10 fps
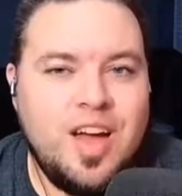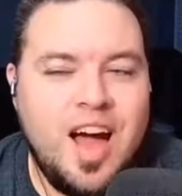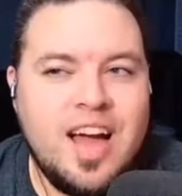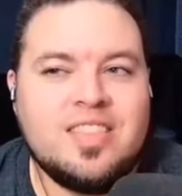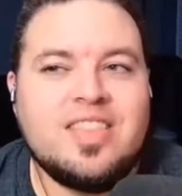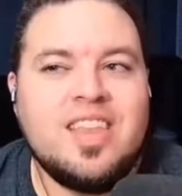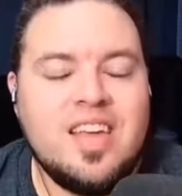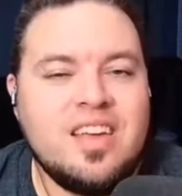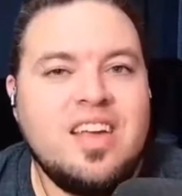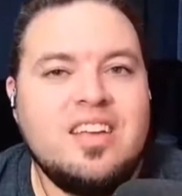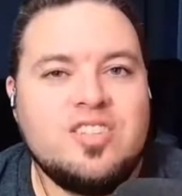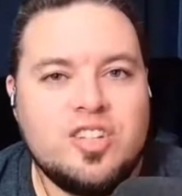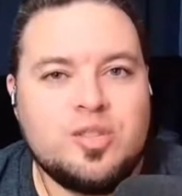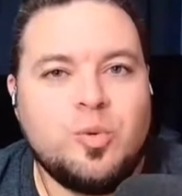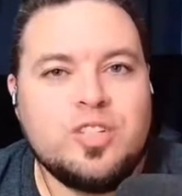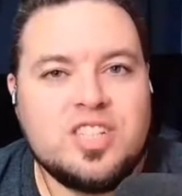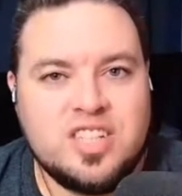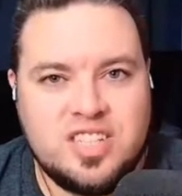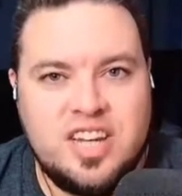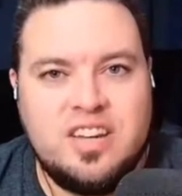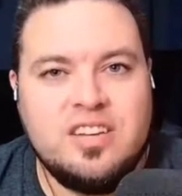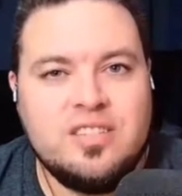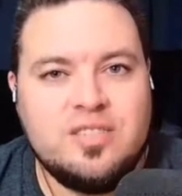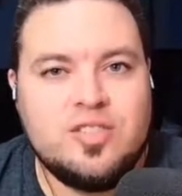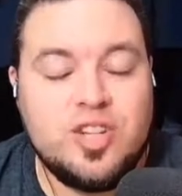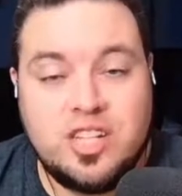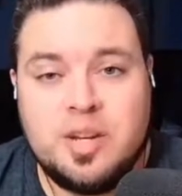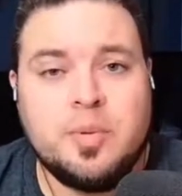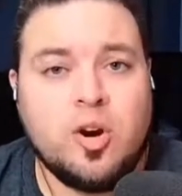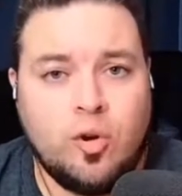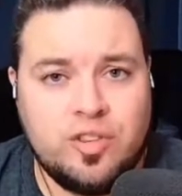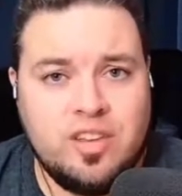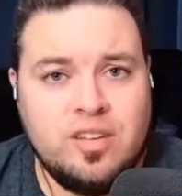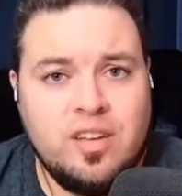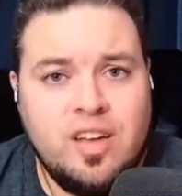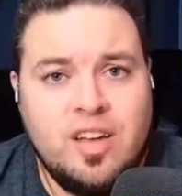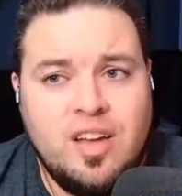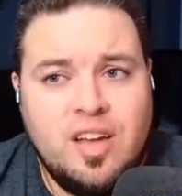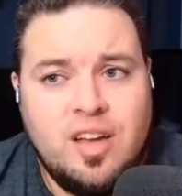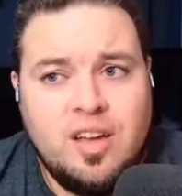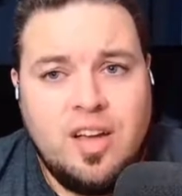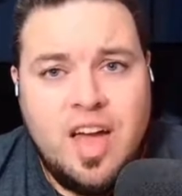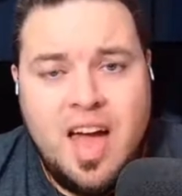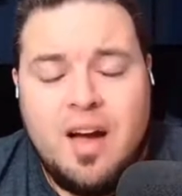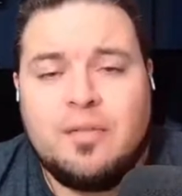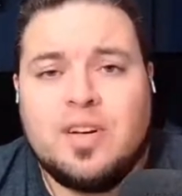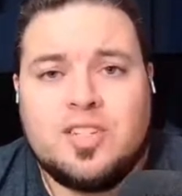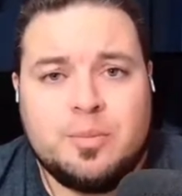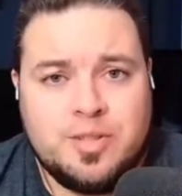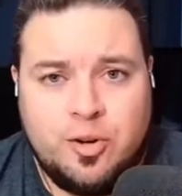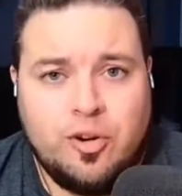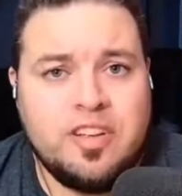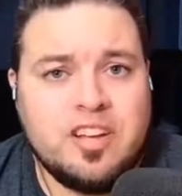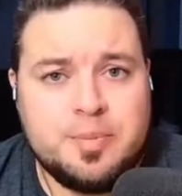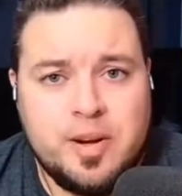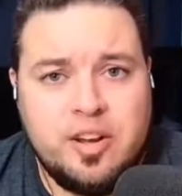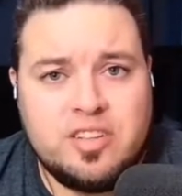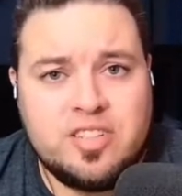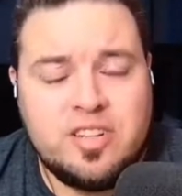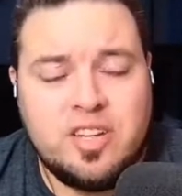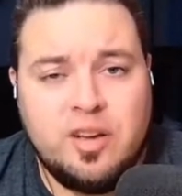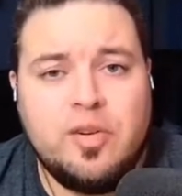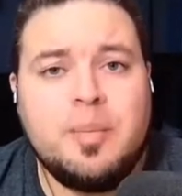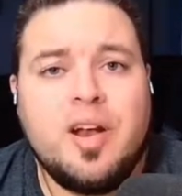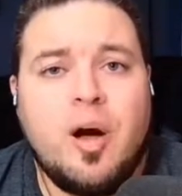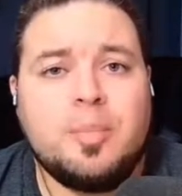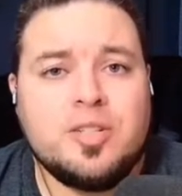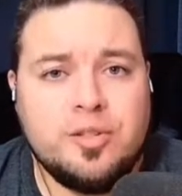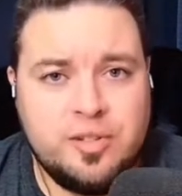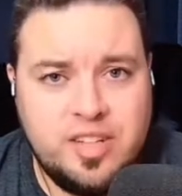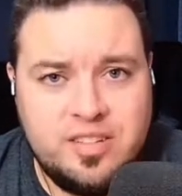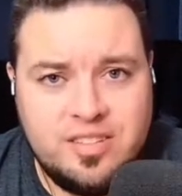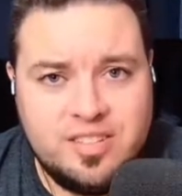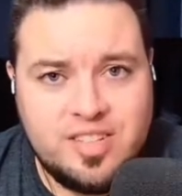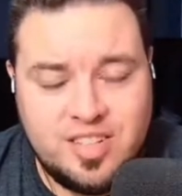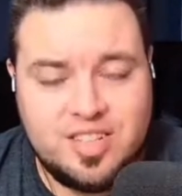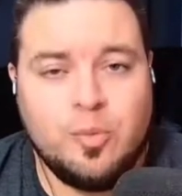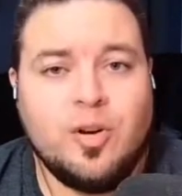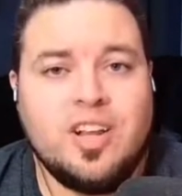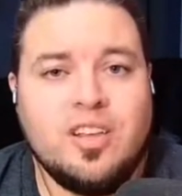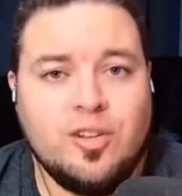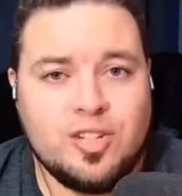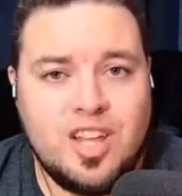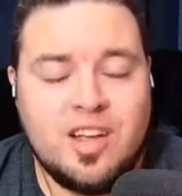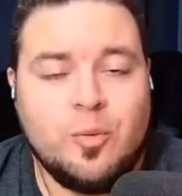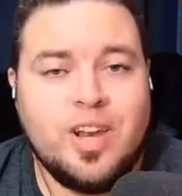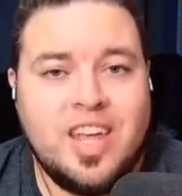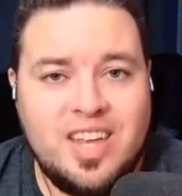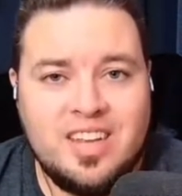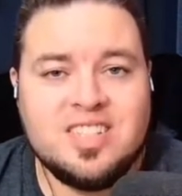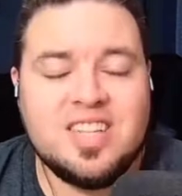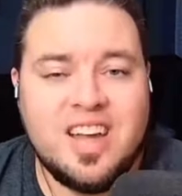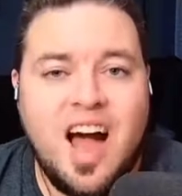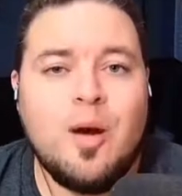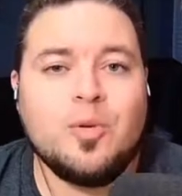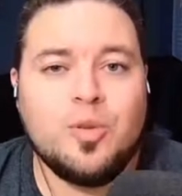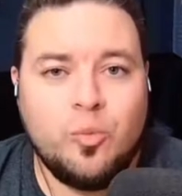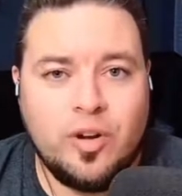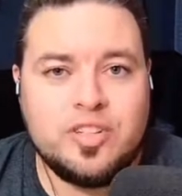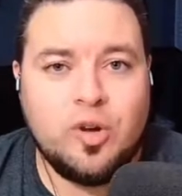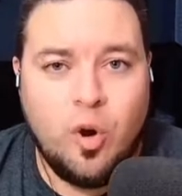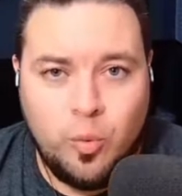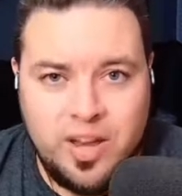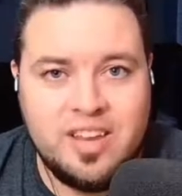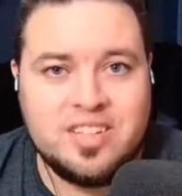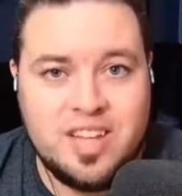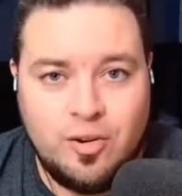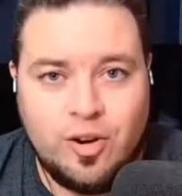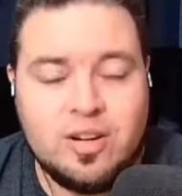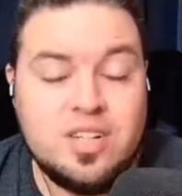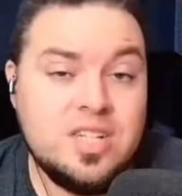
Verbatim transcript: I think he just wants to see JJ McCarthy have some starting experience. Give him an opportunity to see what he looks like when he is the guy with the ones all week, etc.